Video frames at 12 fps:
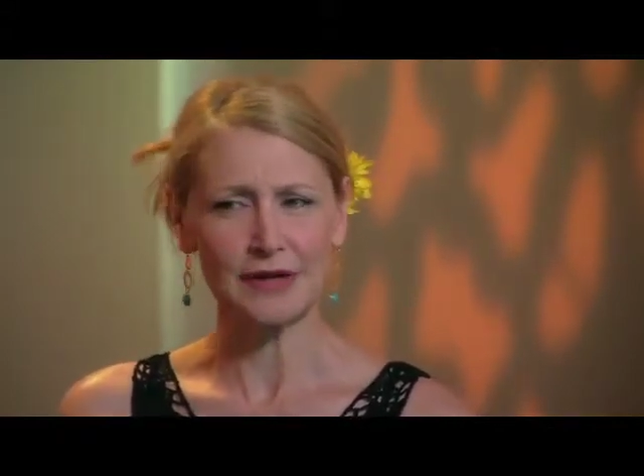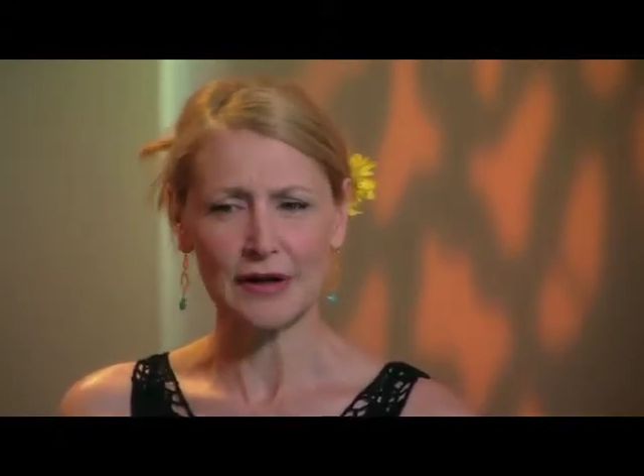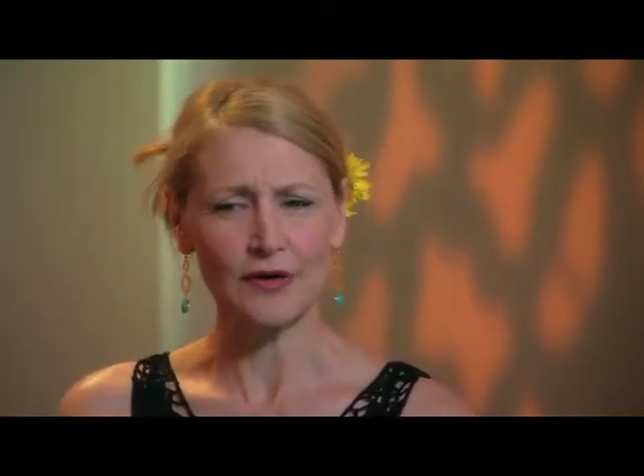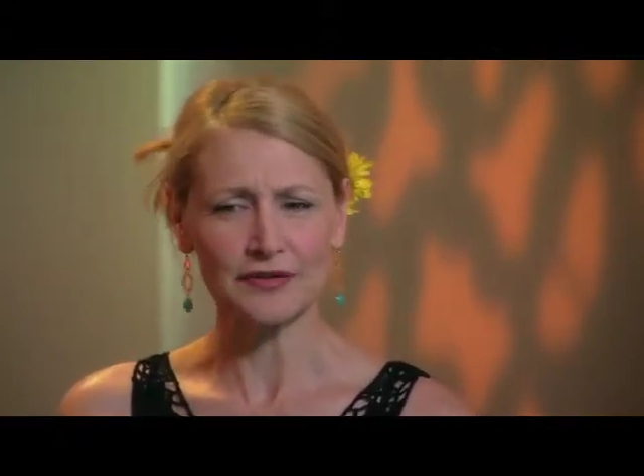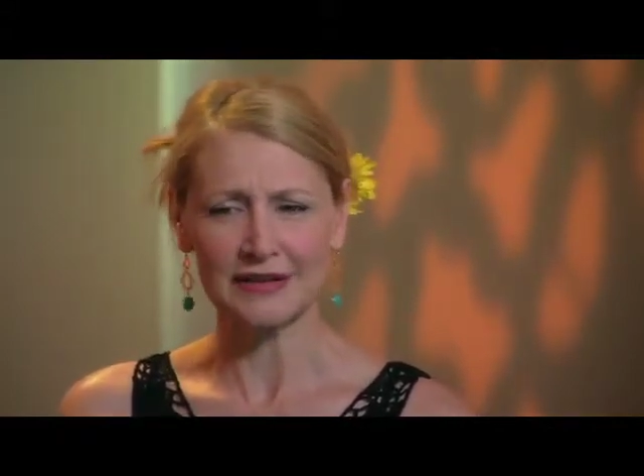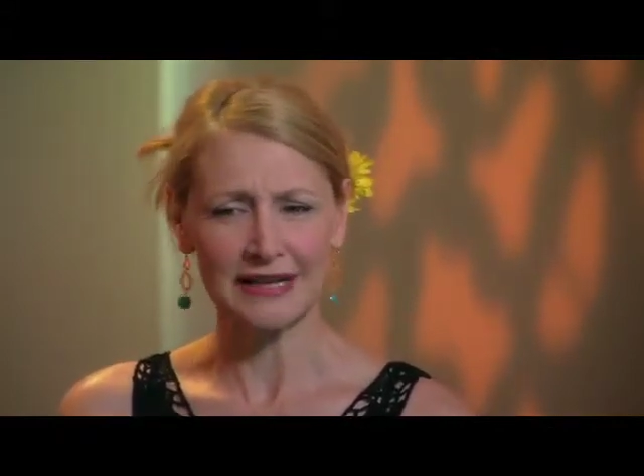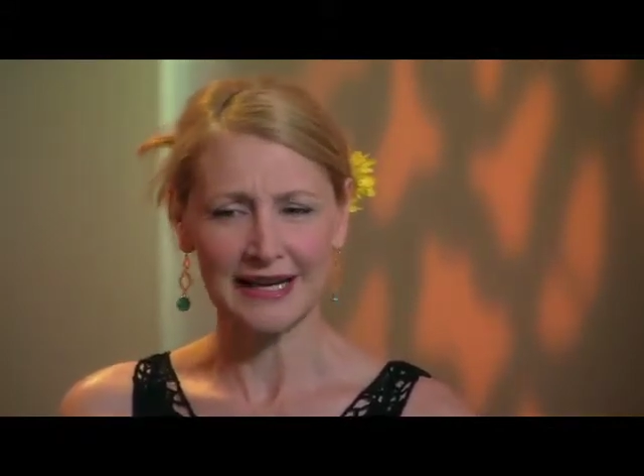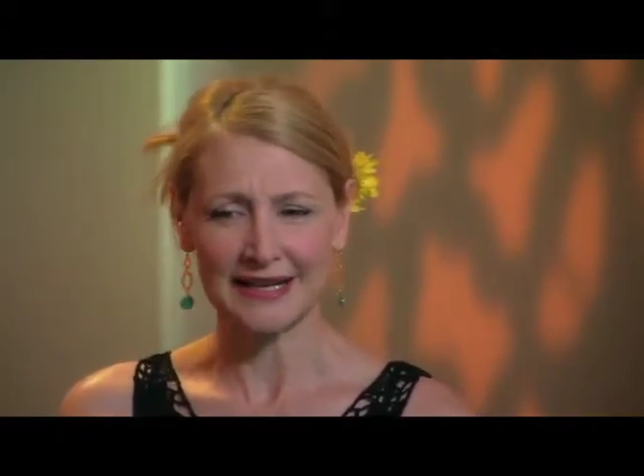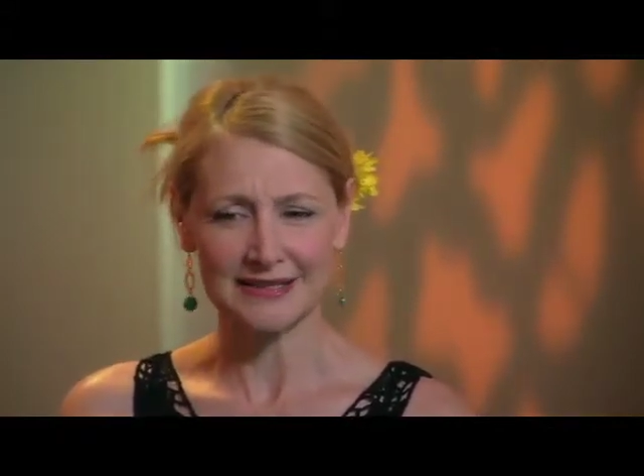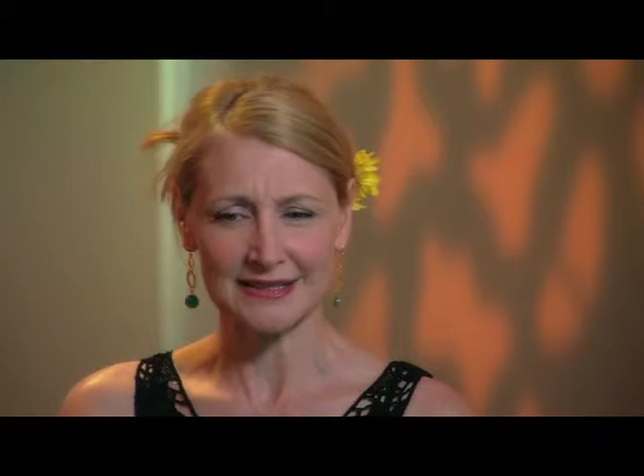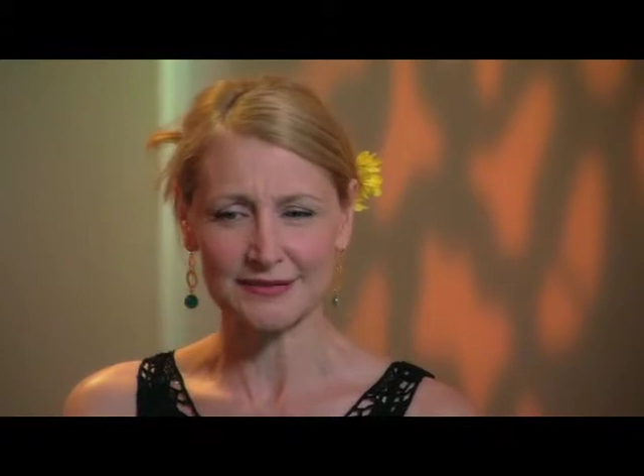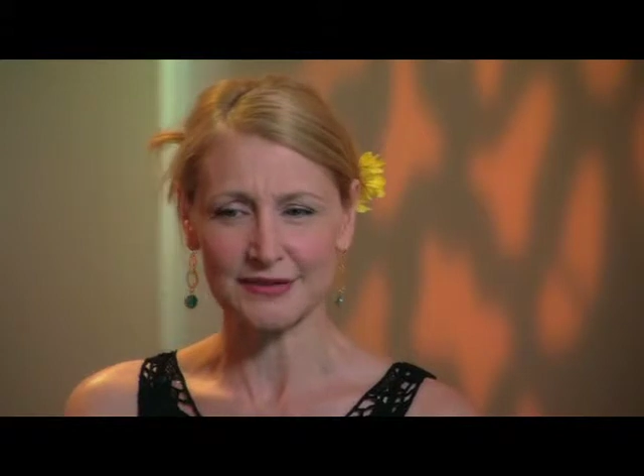often
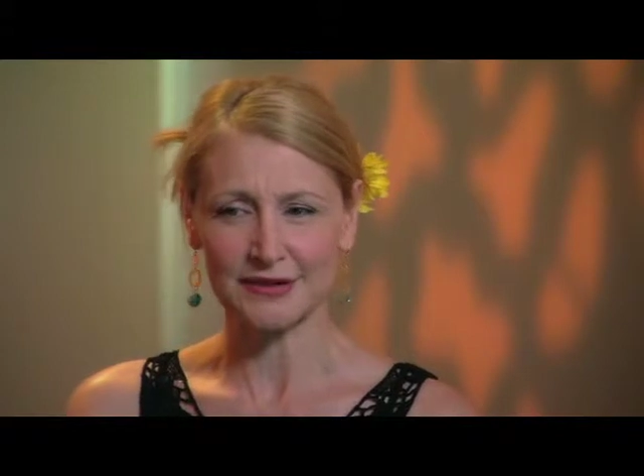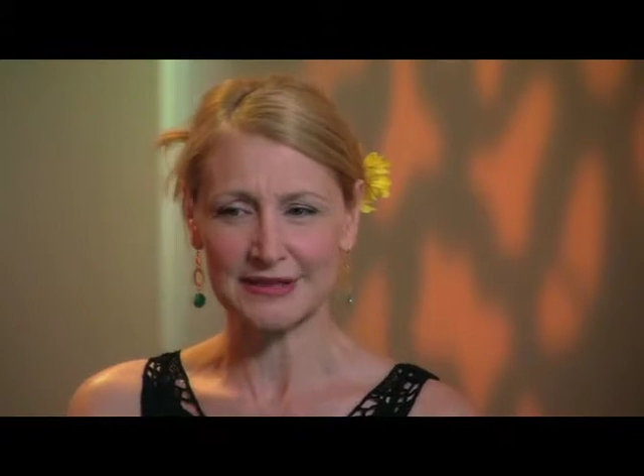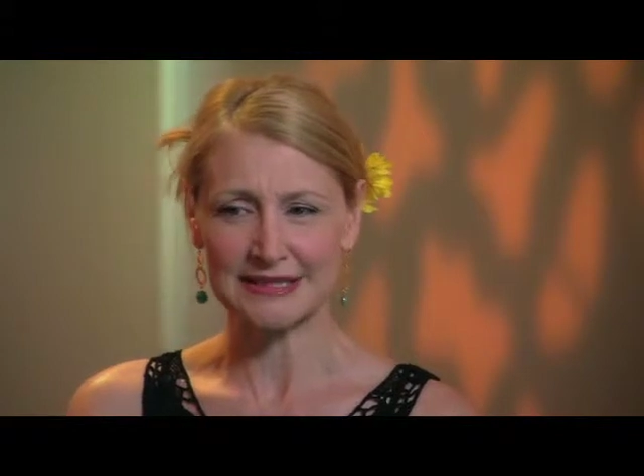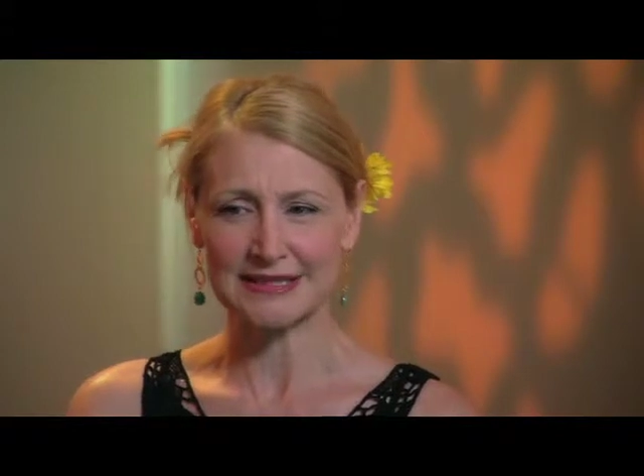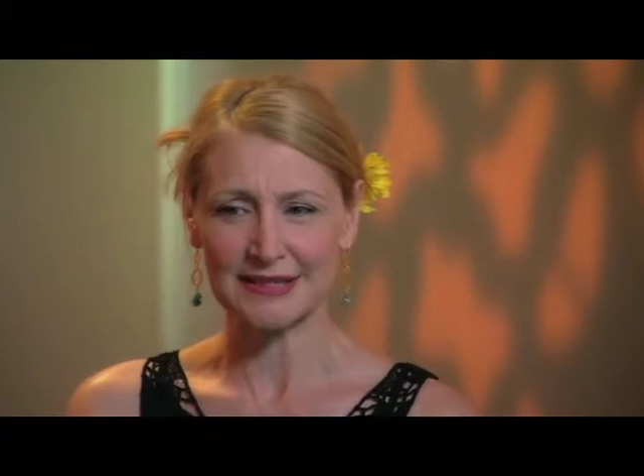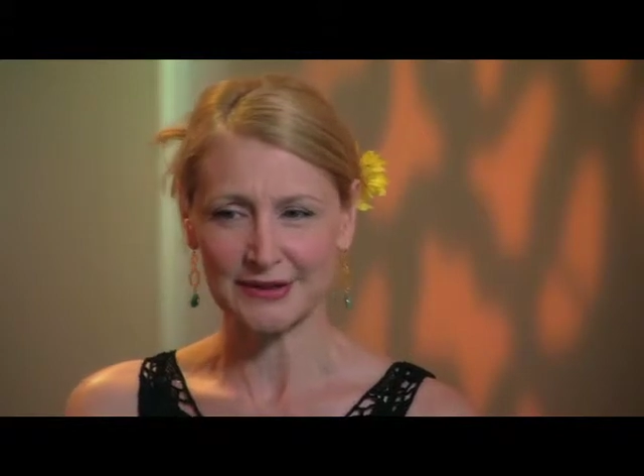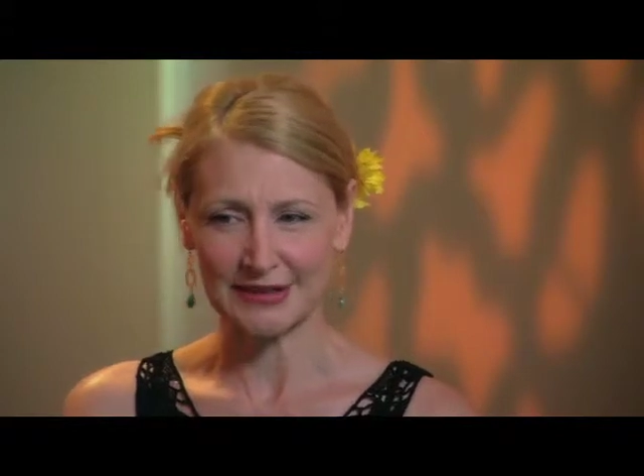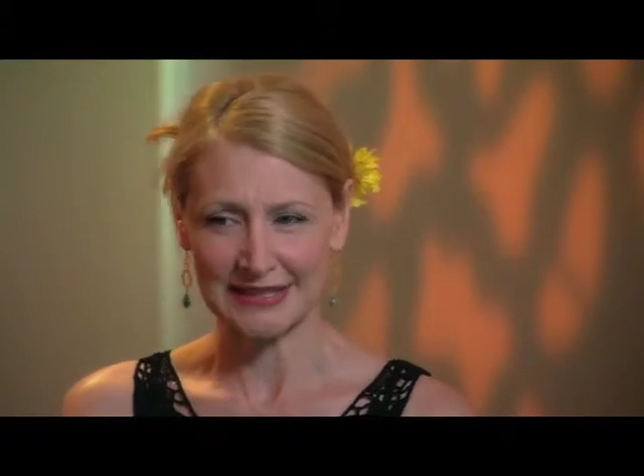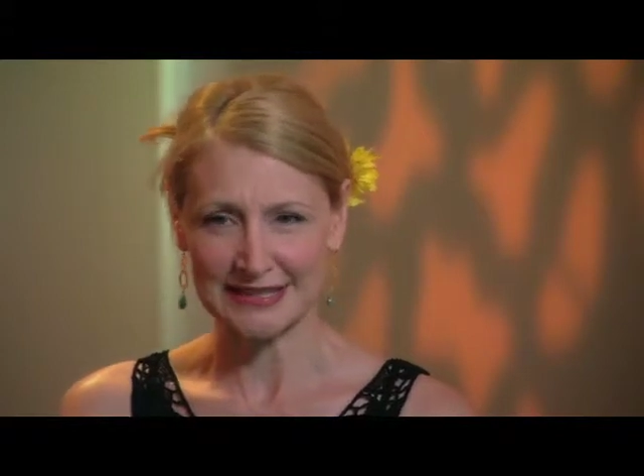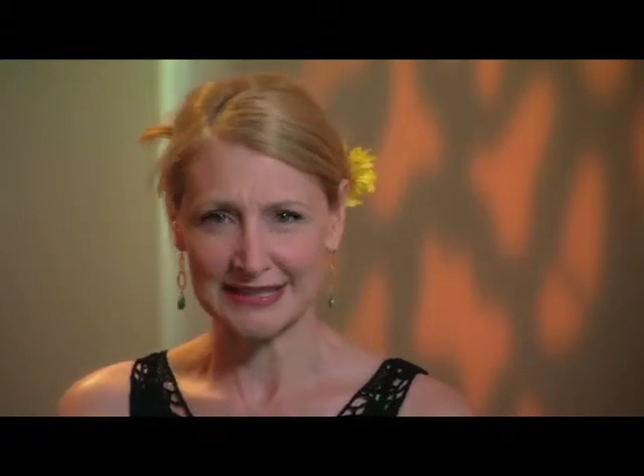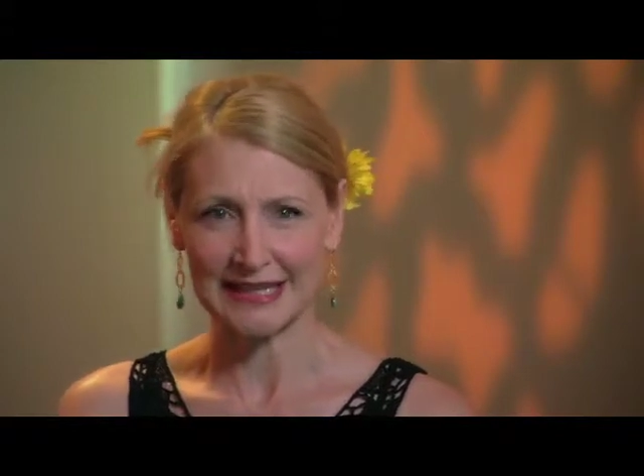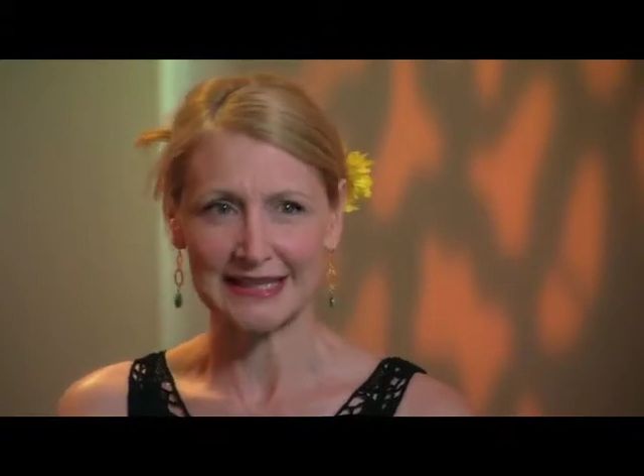cast in very
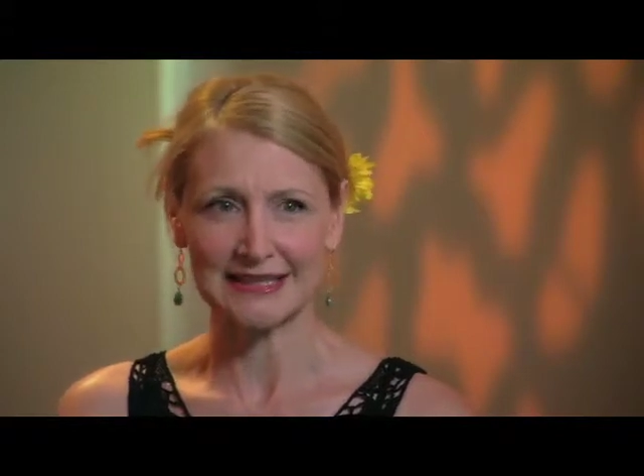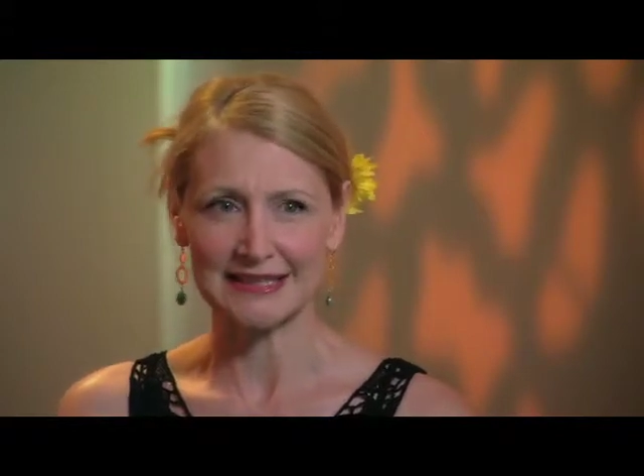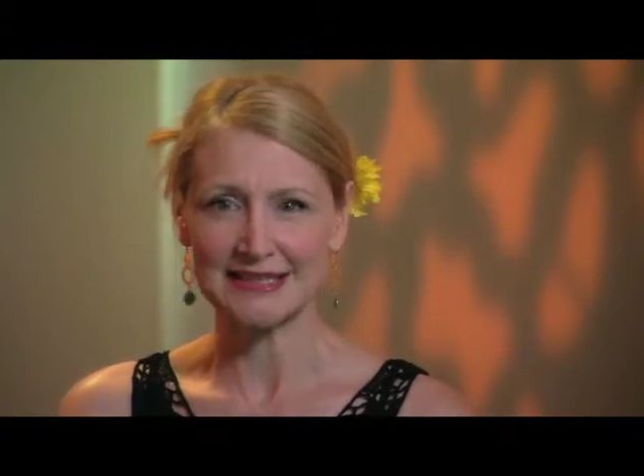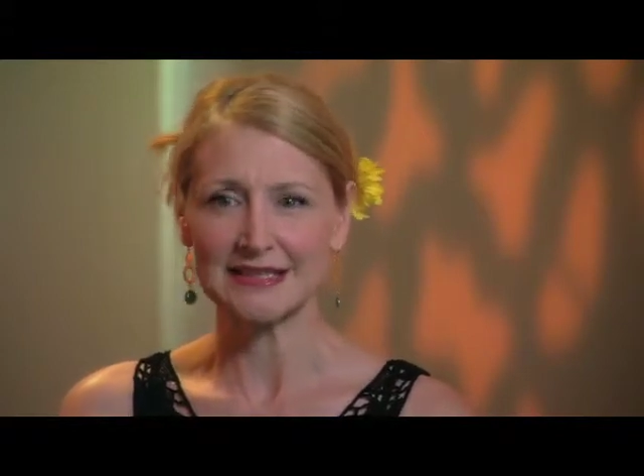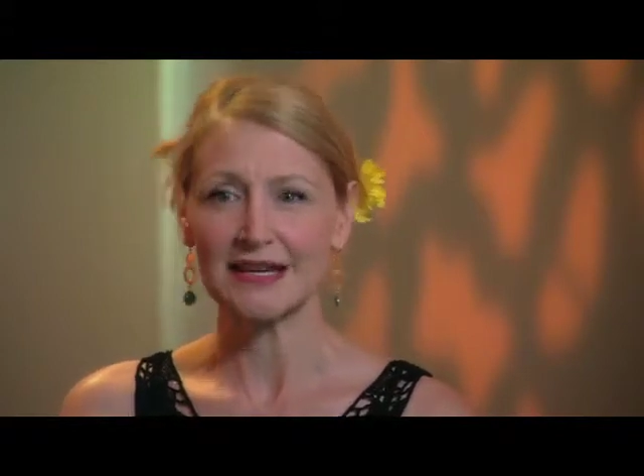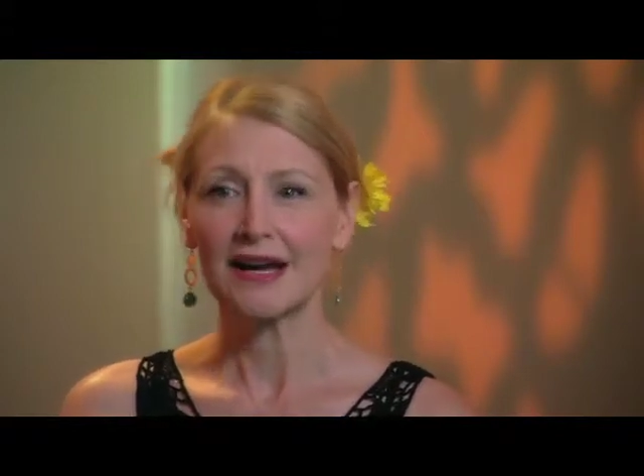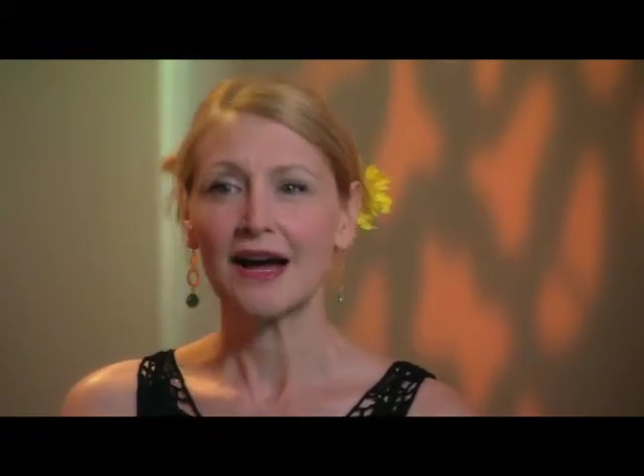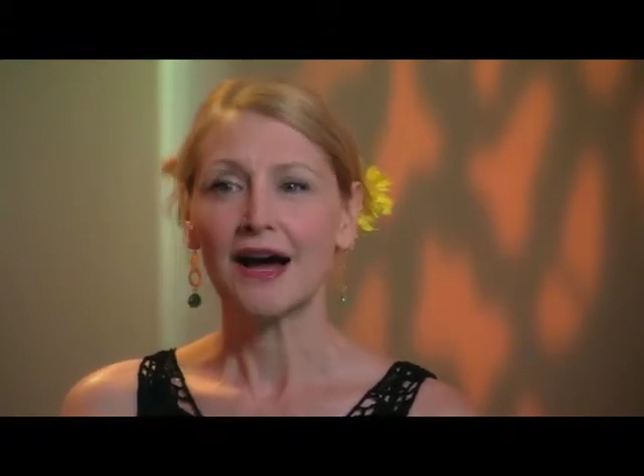serious ladies,